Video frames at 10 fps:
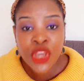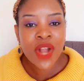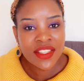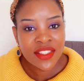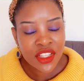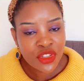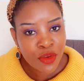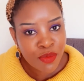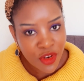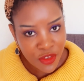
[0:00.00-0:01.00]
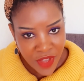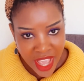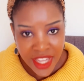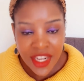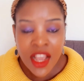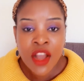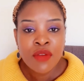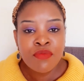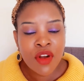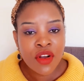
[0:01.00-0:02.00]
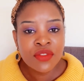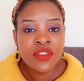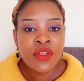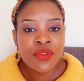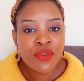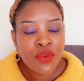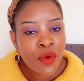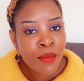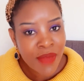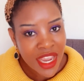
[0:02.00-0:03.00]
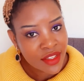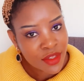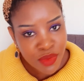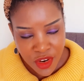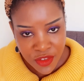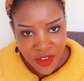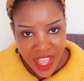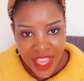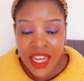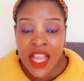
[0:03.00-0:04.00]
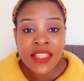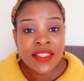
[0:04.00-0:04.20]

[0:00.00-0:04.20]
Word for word: You can set your profile, browse through men's profile,